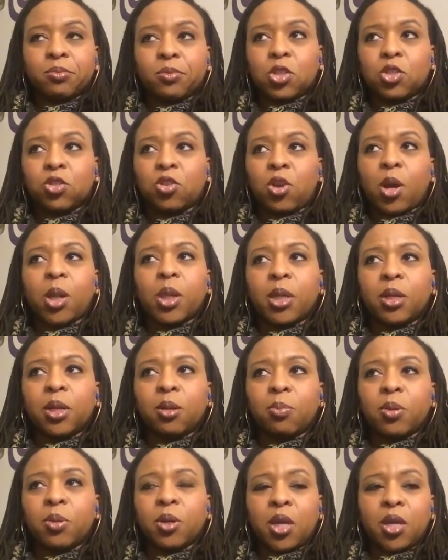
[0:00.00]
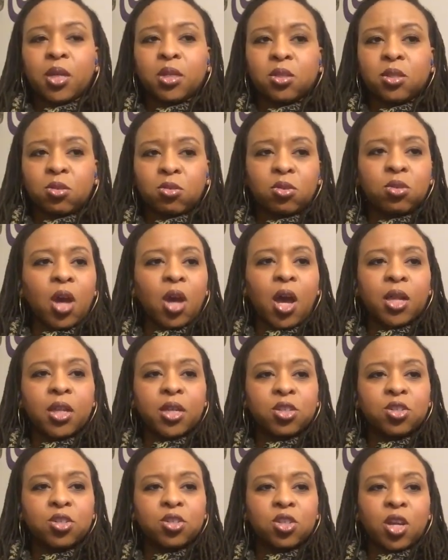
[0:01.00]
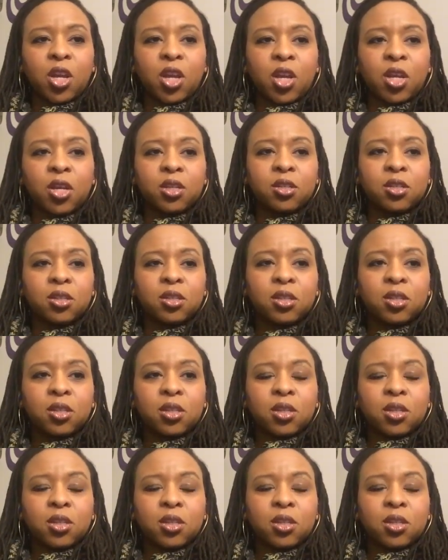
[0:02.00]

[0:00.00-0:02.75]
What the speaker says: struggling to put kids through college, and